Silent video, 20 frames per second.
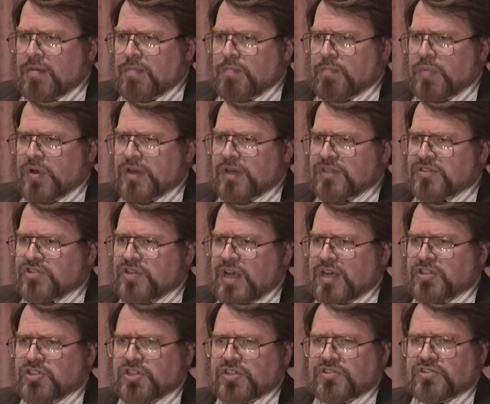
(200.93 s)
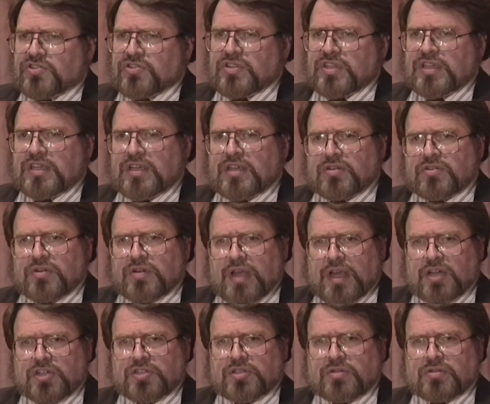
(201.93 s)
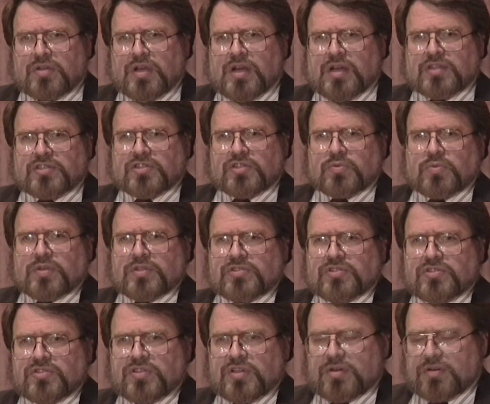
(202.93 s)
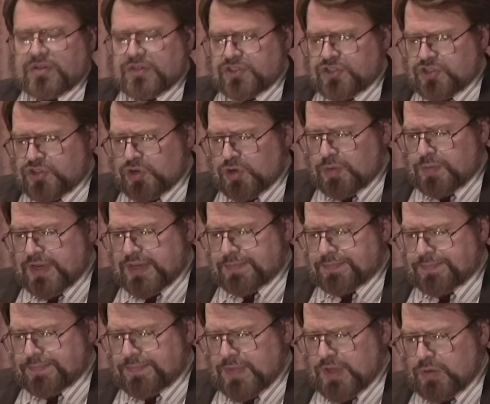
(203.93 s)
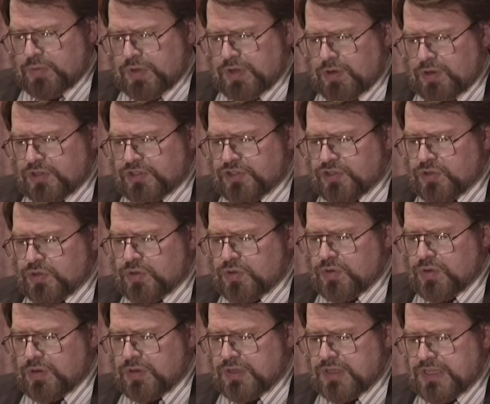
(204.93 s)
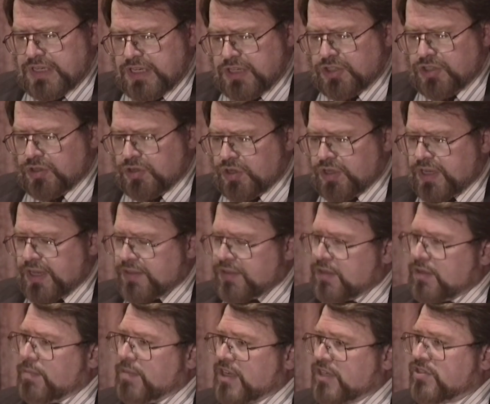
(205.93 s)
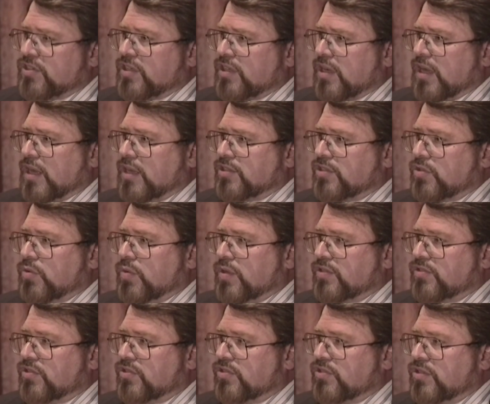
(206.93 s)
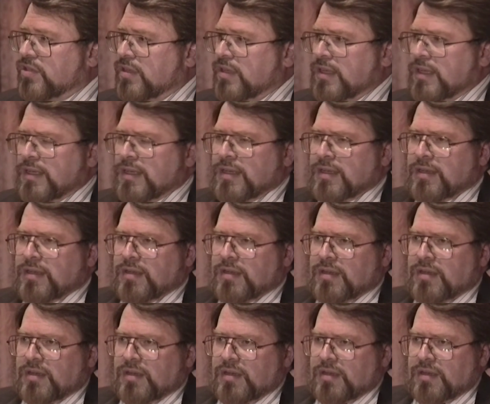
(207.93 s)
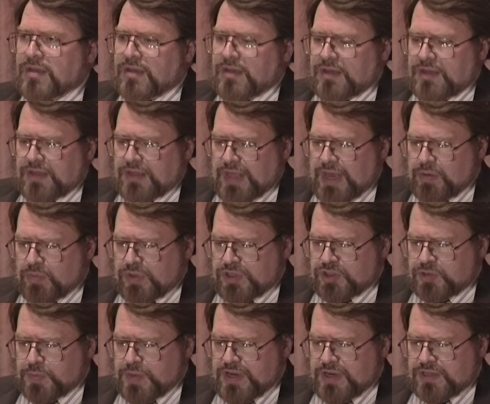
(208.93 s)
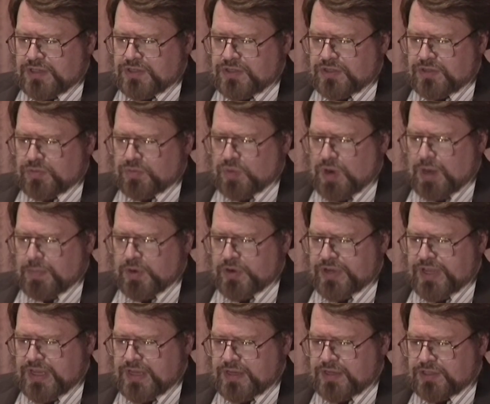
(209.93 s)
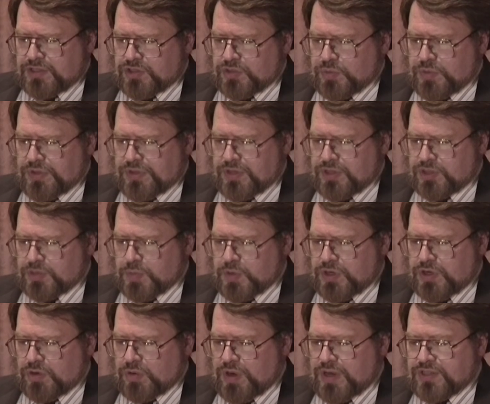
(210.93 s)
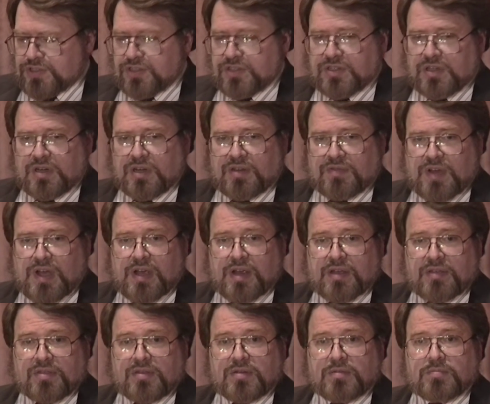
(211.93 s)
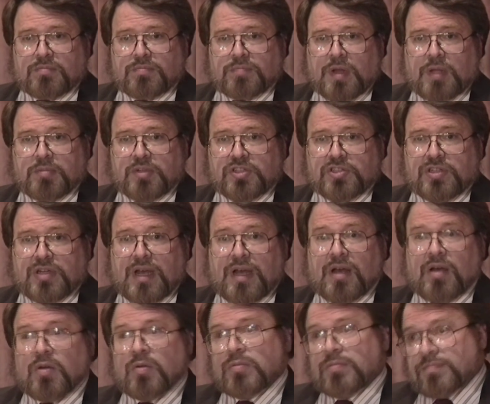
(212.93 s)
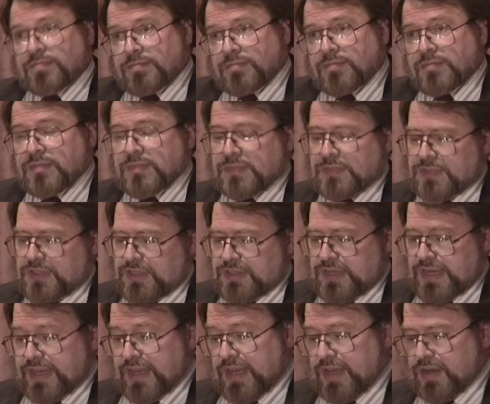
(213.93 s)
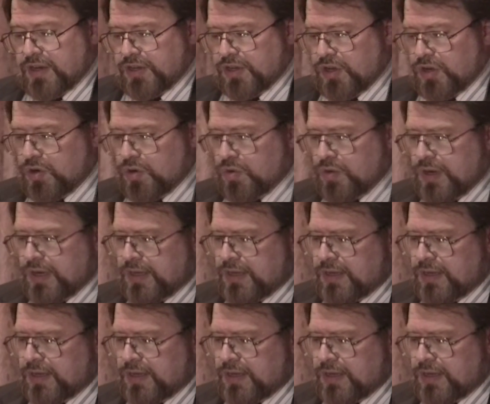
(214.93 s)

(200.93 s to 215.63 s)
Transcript: But it's not just the international consequences that are disturbing. We also need to look at the domestic consequences. In that respect, Robert Higgs, with his book Crisis and Leviathan, published now a decade ago,